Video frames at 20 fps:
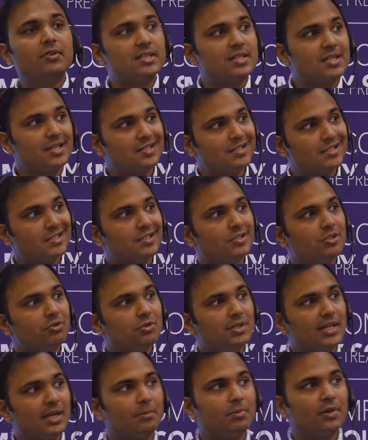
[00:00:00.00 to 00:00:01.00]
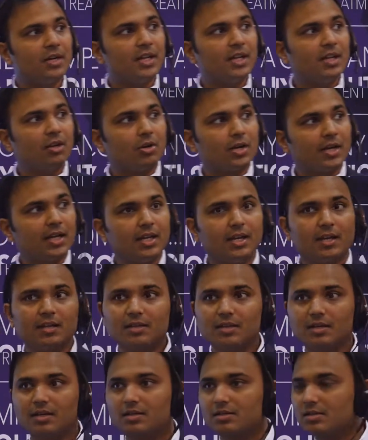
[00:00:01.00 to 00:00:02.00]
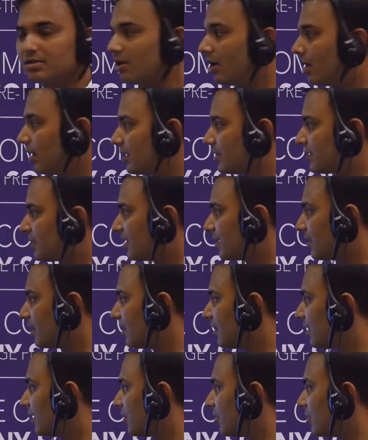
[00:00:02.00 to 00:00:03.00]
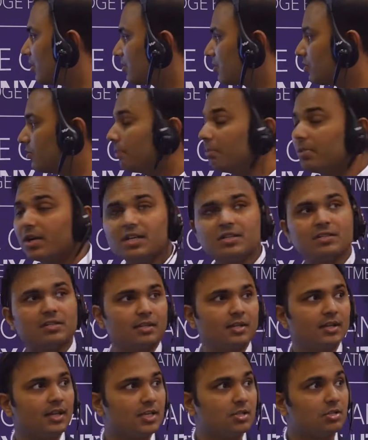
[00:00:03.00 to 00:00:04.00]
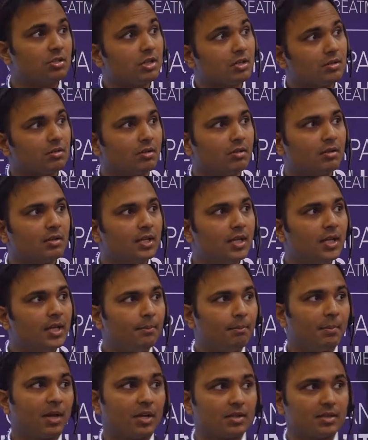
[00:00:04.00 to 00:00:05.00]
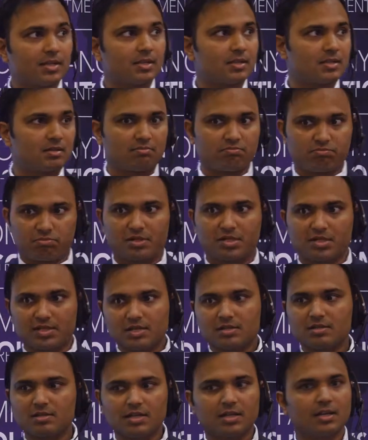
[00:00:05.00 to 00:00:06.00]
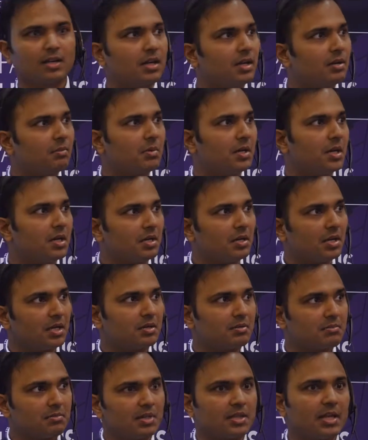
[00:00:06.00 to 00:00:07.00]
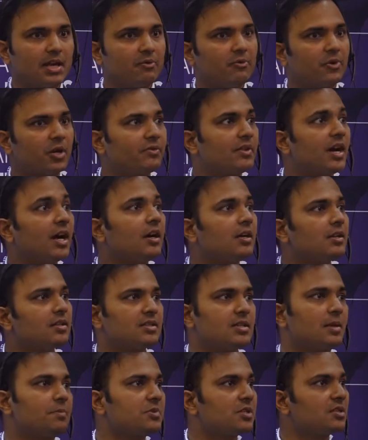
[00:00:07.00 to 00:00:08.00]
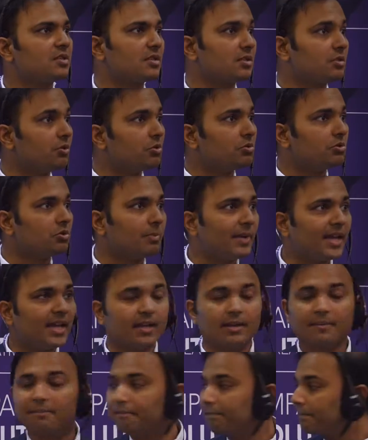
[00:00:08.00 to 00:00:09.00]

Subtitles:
resistant to debris or any other solids that are in there, or to abrasion in general, because it's essentially one of the hardest substances known to man.